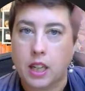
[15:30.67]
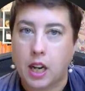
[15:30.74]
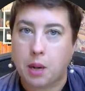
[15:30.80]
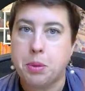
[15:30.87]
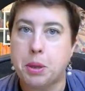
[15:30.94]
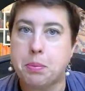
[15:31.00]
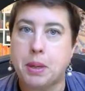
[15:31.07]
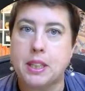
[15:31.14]

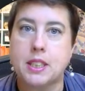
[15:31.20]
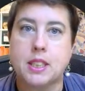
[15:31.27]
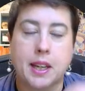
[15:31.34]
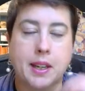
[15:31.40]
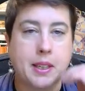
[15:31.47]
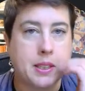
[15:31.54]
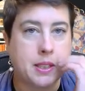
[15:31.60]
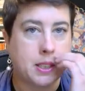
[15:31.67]
Copy and paste
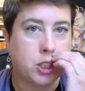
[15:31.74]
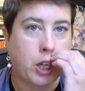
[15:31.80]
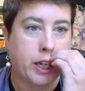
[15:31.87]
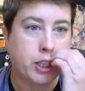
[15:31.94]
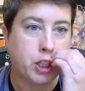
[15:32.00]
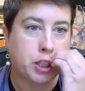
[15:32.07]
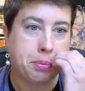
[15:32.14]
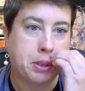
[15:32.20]
that into
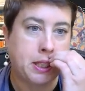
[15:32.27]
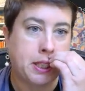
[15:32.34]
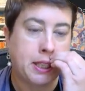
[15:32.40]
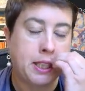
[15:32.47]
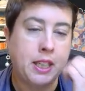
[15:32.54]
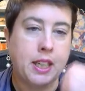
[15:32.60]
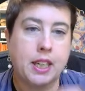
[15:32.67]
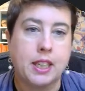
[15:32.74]
Chat
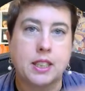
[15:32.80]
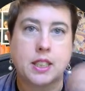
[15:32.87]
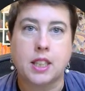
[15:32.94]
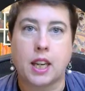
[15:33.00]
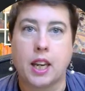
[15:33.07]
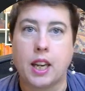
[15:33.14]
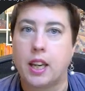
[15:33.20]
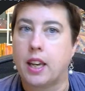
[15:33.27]
GPT and
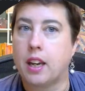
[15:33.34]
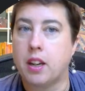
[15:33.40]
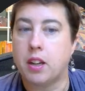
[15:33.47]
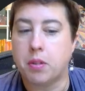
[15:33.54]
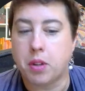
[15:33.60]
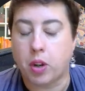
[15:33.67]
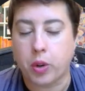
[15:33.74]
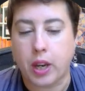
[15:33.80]
say,
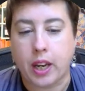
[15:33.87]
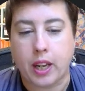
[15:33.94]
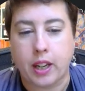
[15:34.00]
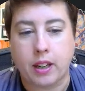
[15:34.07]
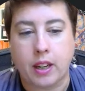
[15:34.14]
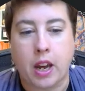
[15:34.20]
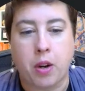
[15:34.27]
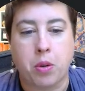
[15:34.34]
okay,
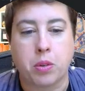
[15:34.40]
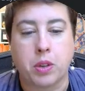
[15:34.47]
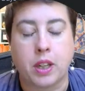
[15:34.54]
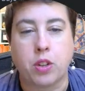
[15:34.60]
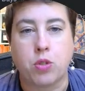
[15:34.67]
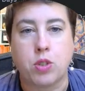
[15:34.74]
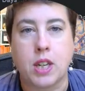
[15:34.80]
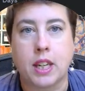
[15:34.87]
now
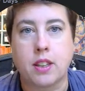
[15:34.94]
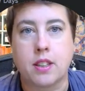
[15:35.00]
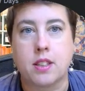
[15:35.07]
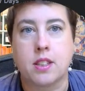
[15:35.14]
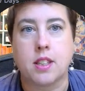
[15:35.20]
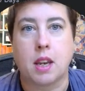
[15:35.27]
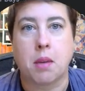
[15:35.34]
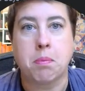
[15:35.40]
can you take
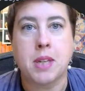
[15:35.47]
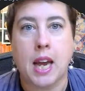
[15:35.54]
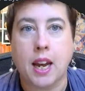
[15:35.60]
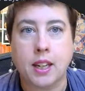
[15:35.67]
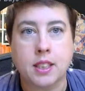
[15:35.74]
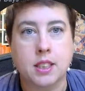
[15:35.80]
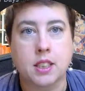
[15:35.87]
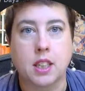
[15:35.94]
this same
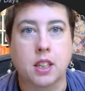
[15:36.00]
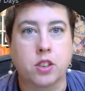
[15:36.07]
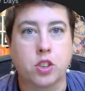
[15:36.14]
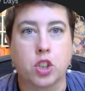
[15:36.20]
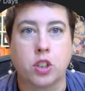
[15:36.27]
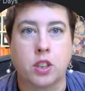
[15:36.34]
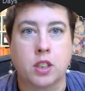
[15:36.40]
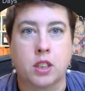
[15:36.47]
text and
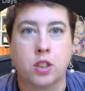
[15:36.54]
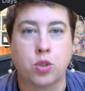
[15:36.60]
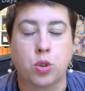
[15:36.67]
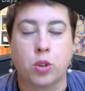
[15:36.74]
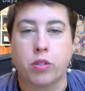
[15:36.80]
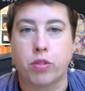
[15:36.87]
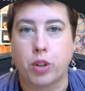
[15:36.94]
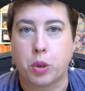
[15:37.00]
turn it
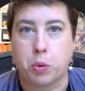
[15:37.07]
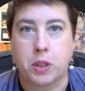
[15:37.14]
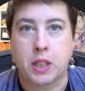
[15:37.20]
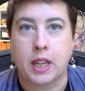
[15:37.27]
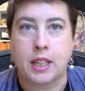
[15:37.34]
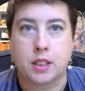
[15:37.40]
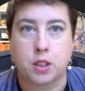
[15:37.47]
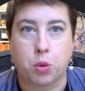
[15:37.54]
into a
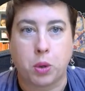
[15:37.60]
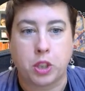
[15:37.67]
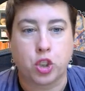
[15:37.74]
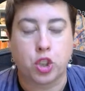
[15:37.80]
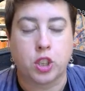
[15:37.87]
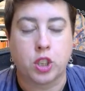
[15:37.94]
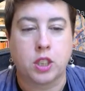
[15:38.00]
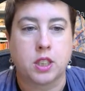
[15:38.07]
frequently asked
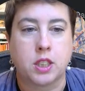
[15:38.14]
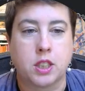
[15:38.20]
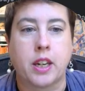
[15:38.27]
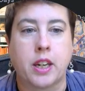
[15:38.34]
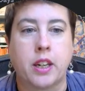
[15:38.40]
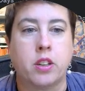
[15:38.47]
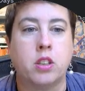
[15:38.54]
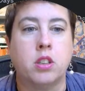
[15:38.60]
questions
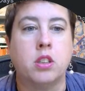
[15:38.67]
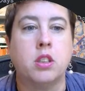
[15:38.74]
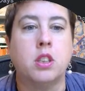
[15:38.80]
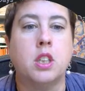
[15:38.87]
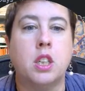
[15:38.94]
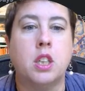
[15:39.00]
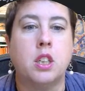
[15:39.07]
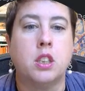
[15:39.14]
style
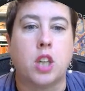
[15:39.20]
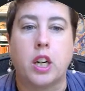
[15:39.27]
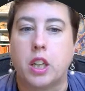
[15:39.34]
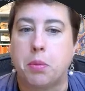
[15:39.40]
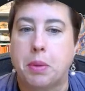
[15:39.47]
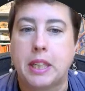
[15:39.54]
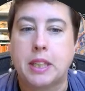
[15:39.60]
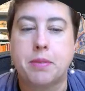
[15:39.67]

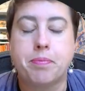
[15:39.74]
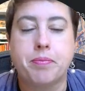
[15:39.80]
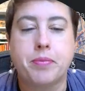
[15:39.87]
document?